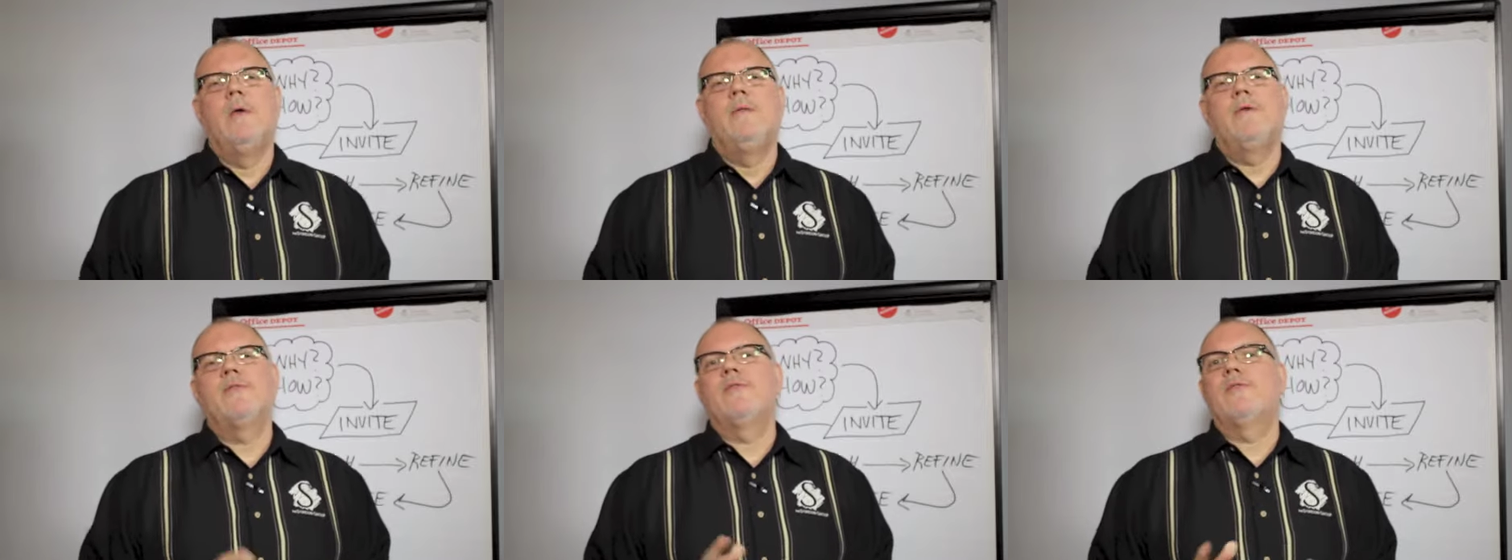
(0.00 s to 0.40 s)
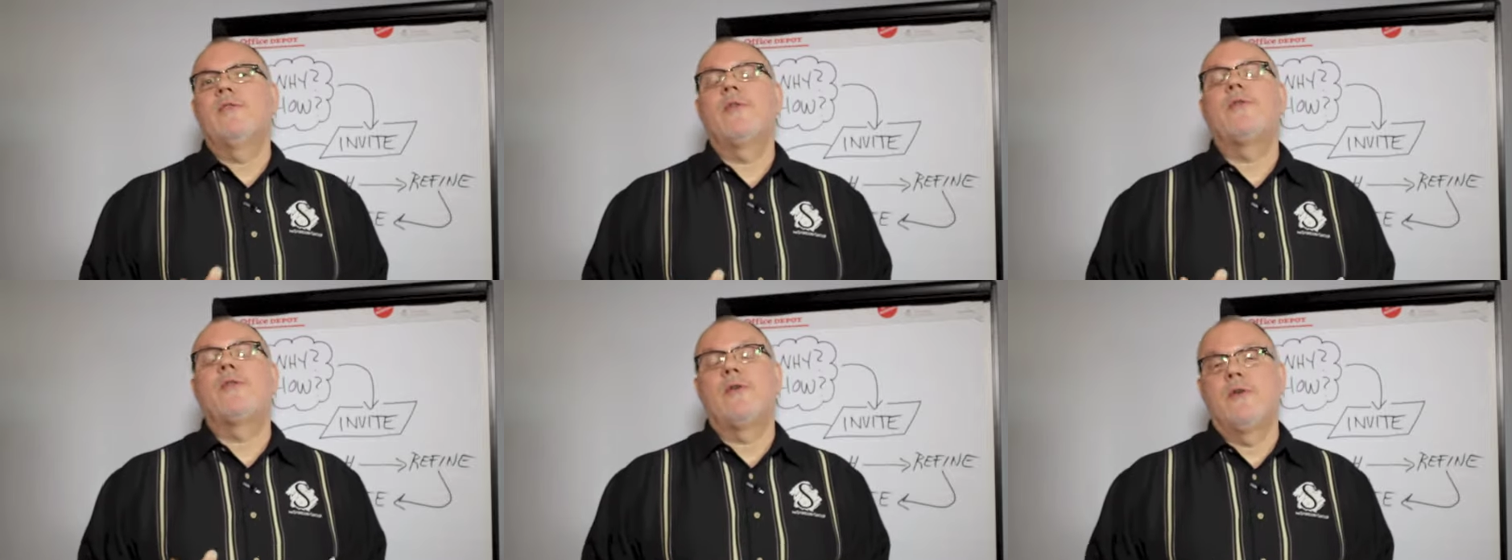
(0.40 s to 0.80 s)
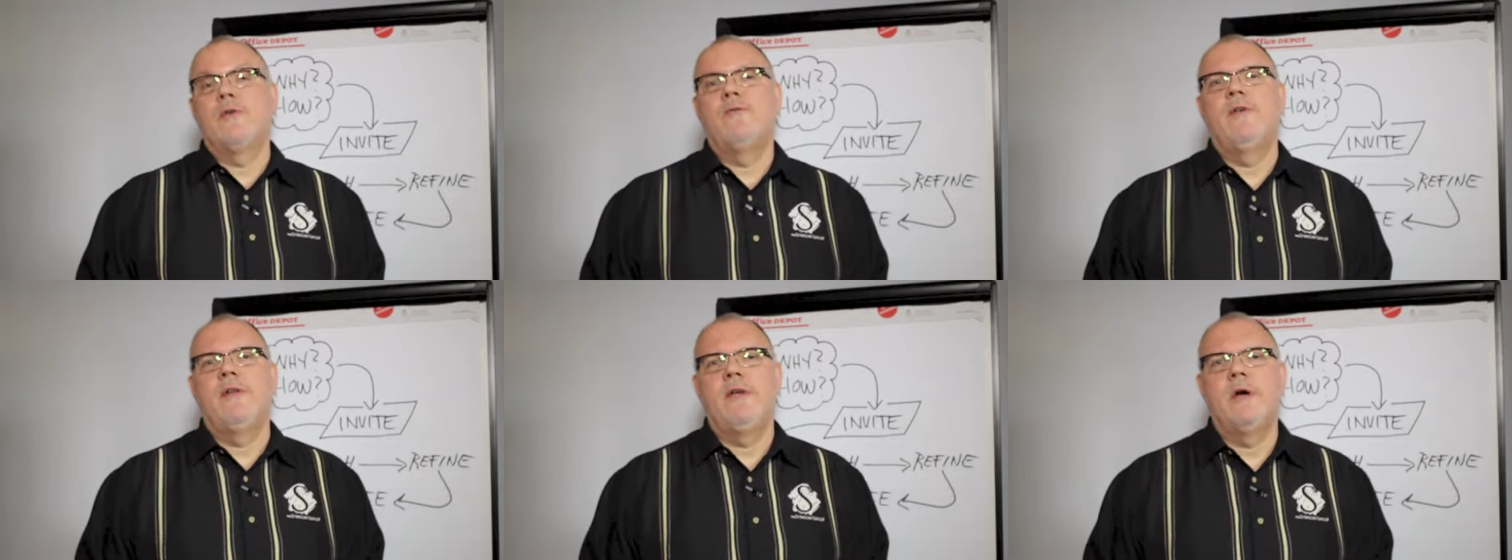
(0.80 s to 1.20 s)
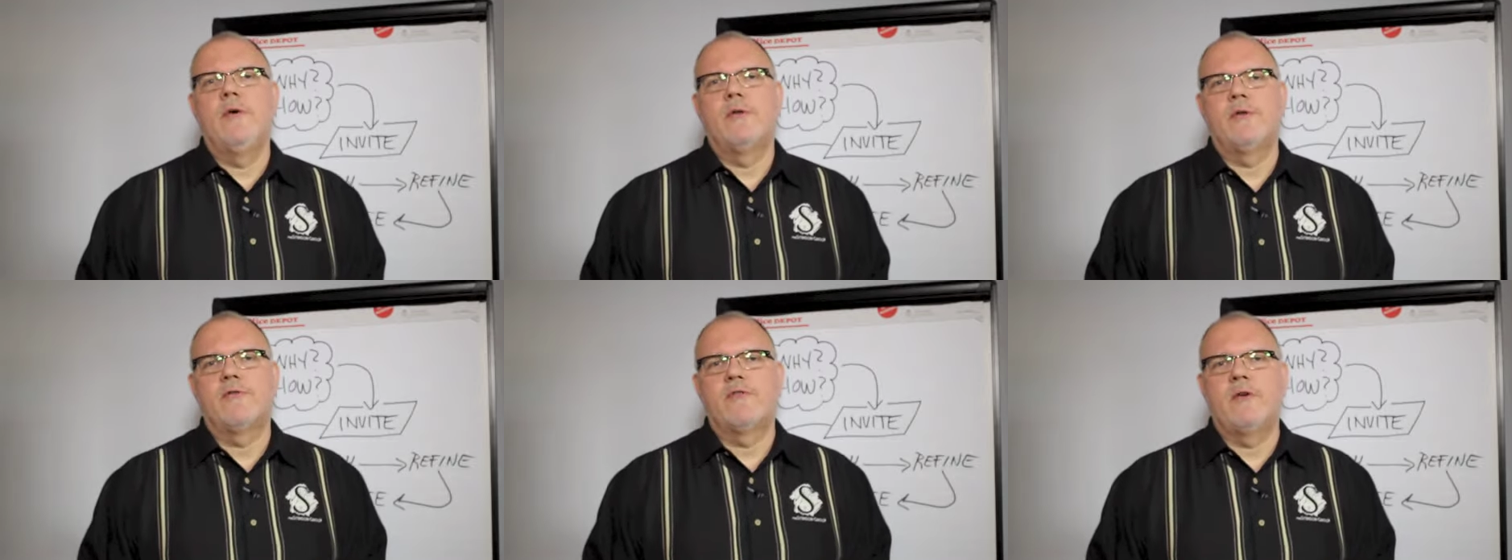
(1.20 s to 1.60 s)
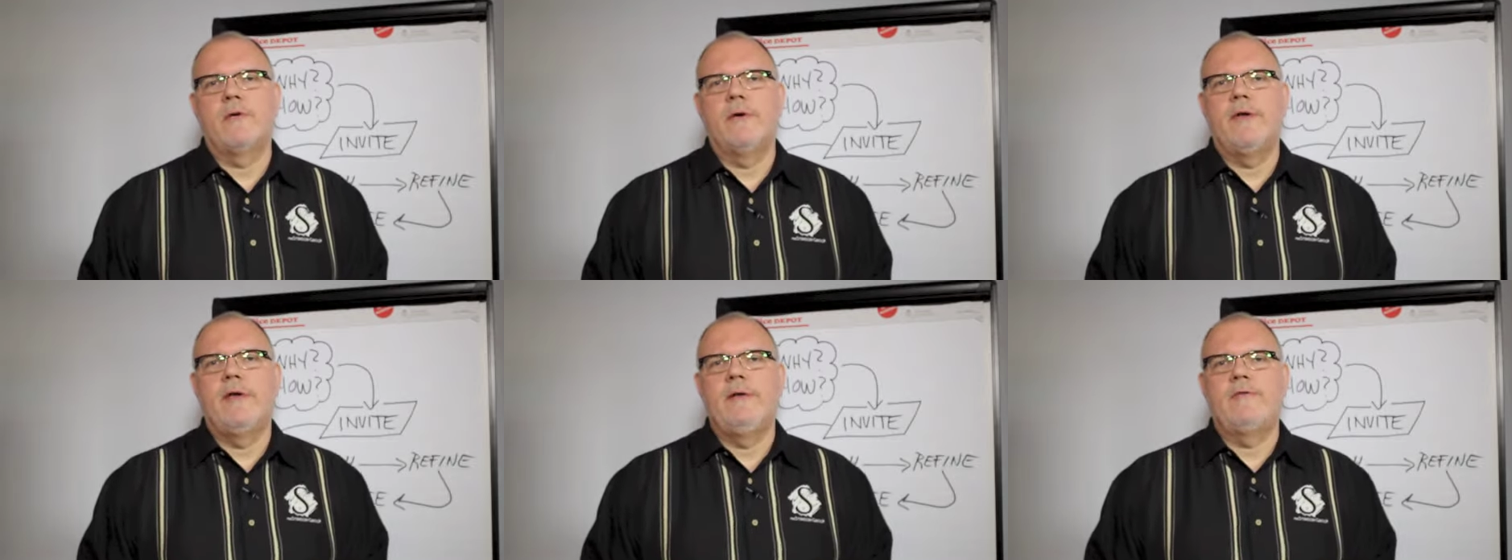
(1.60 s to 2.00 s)
This is the third video in a
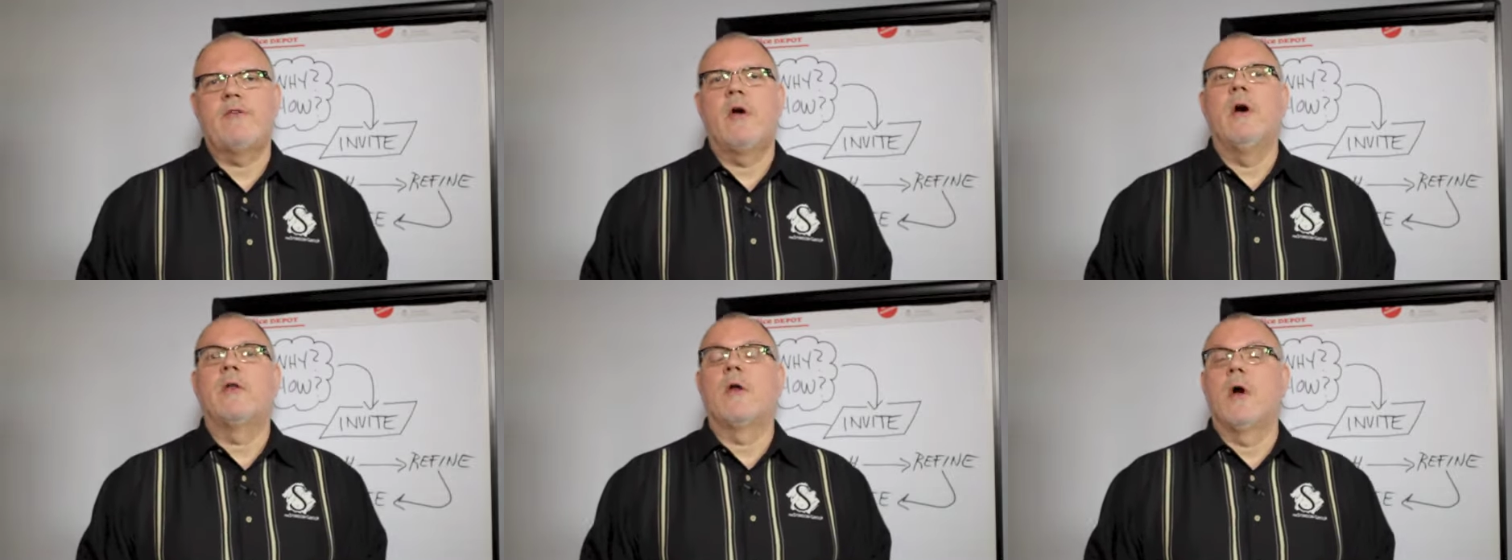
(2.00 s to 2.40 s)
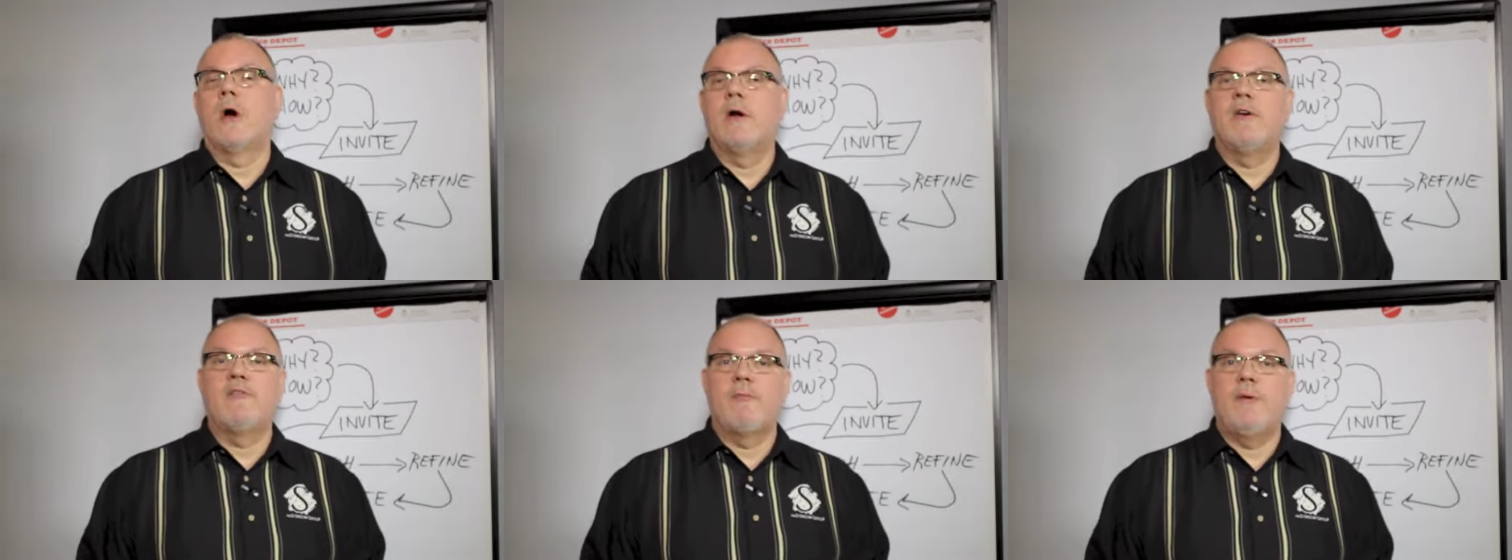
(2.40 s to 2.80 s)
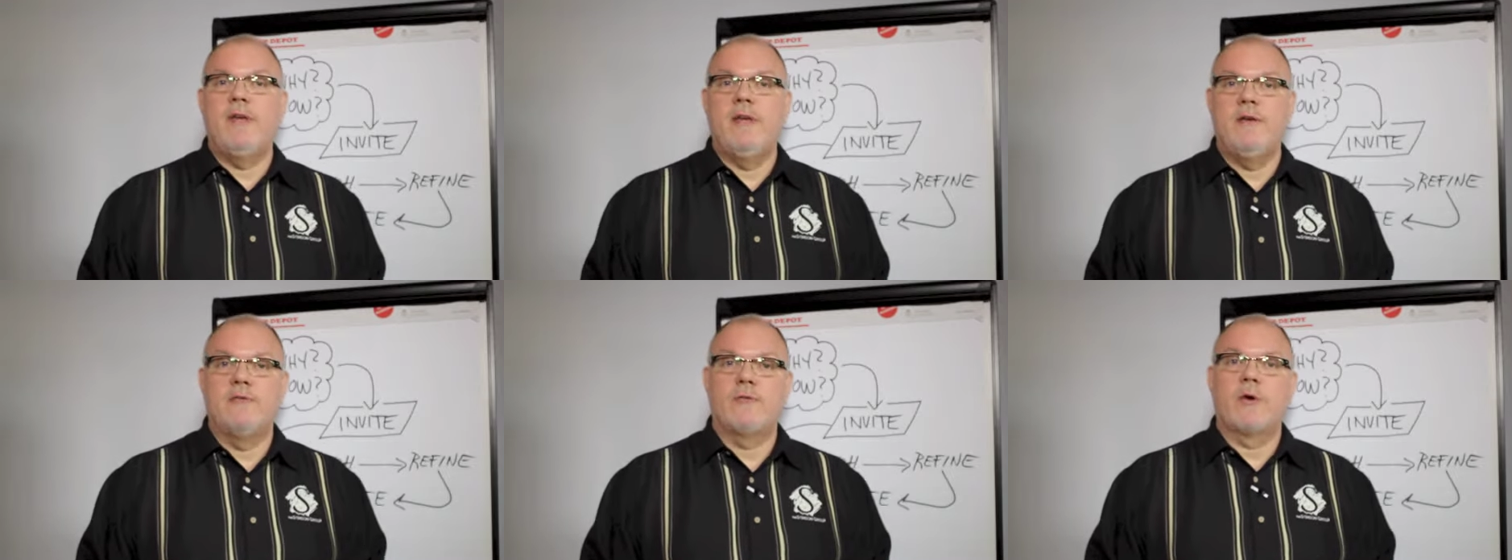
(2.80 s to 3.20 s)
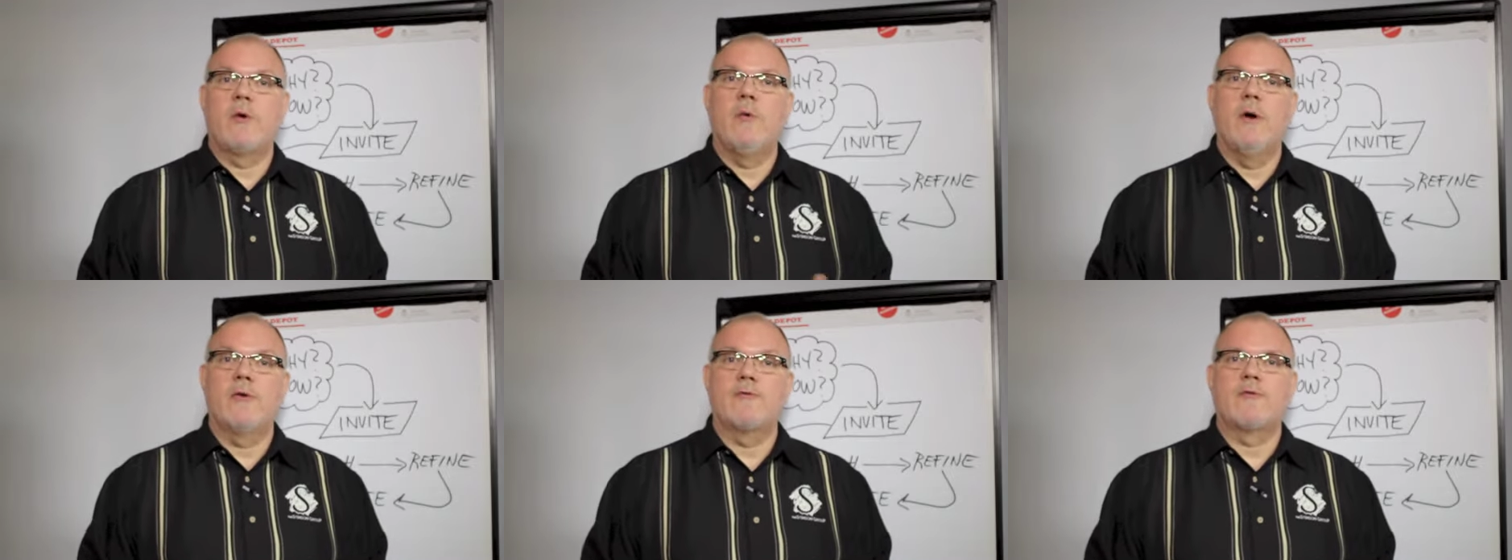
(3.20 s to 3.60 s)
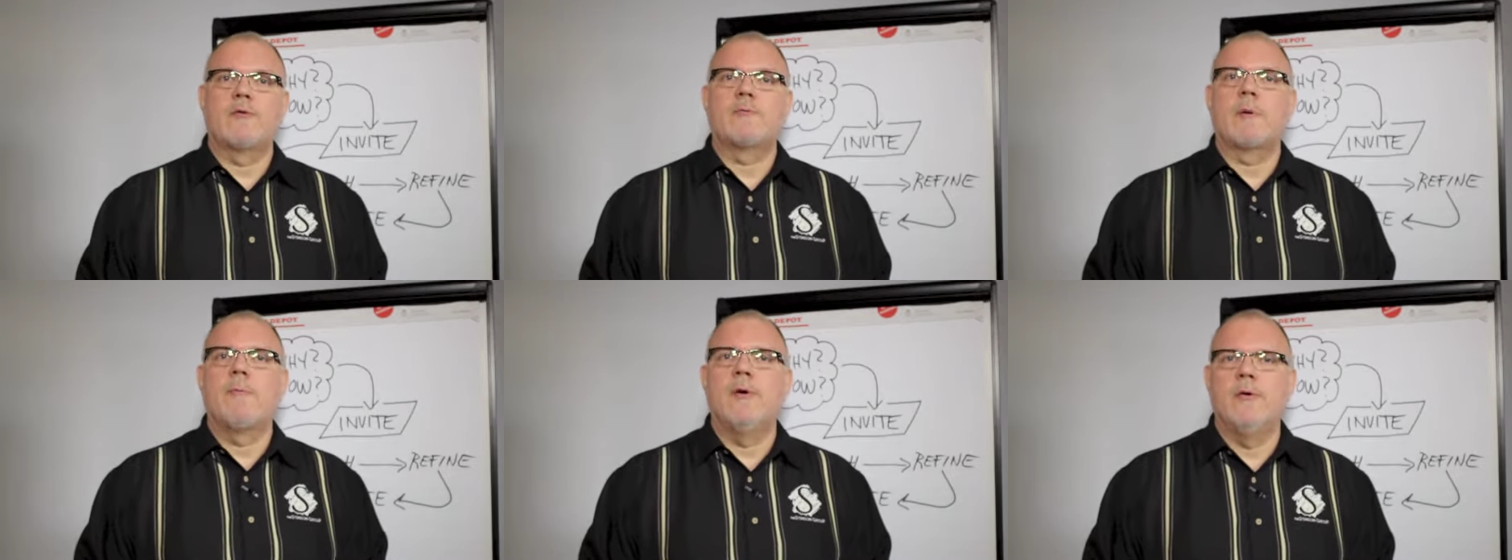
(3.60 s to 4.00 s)
series on RFPs, Request for
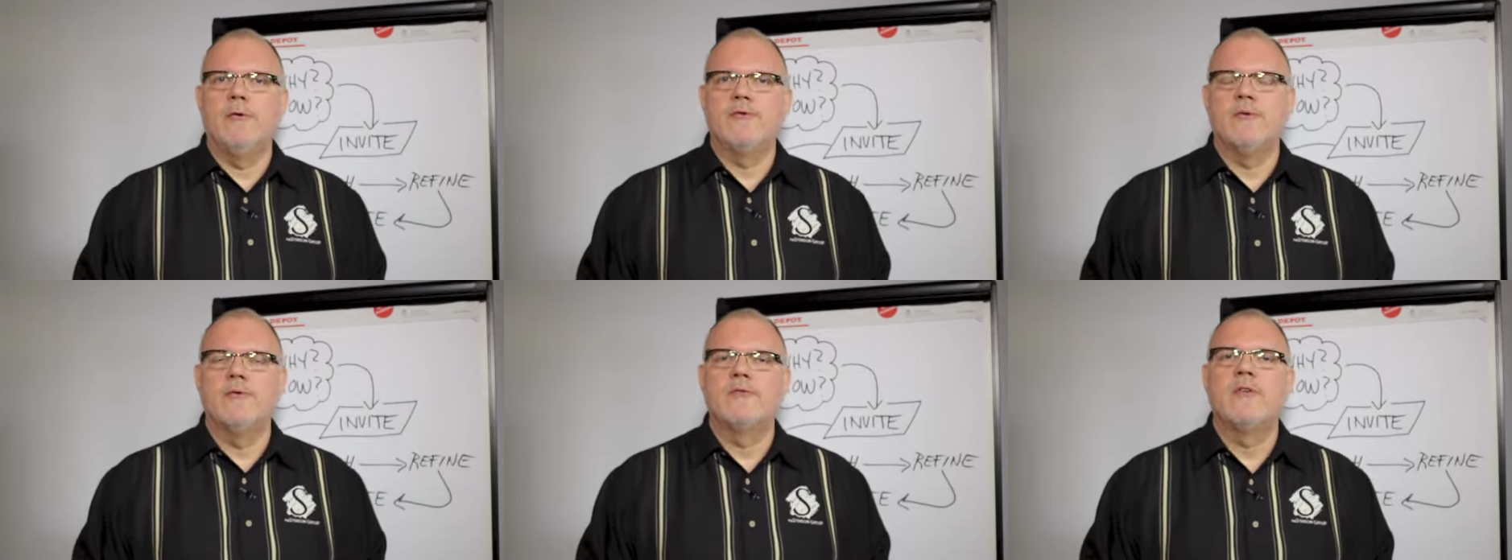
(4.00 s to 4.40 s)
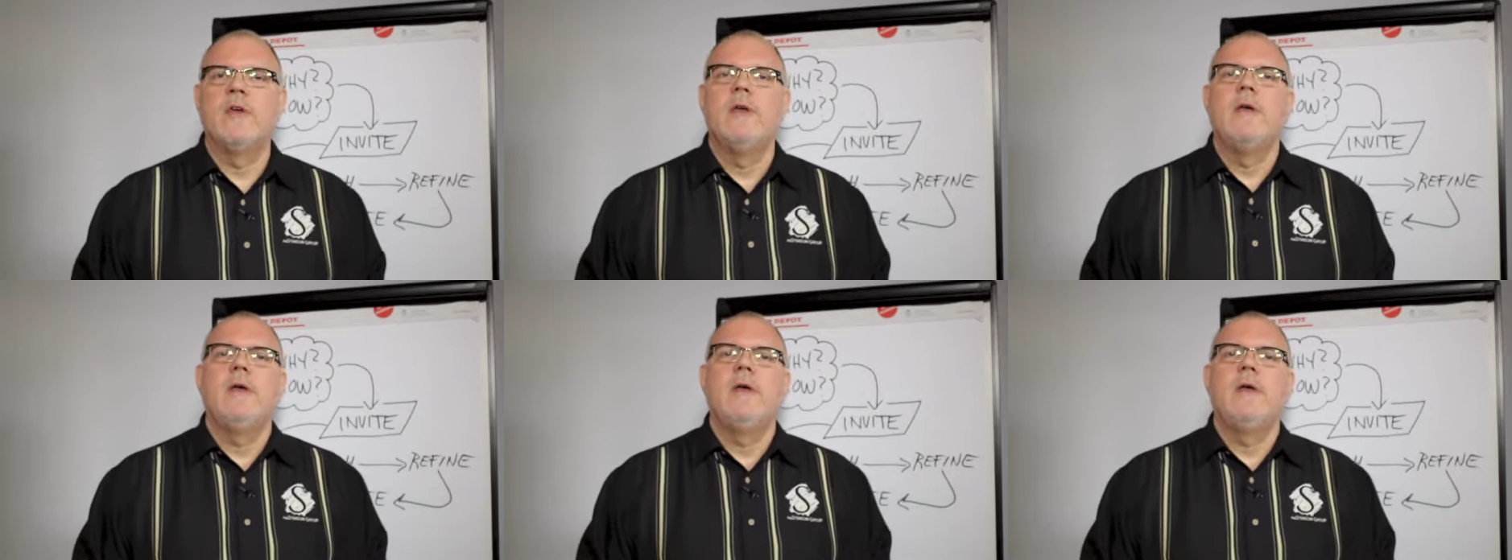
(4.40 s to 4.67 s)
Proposals,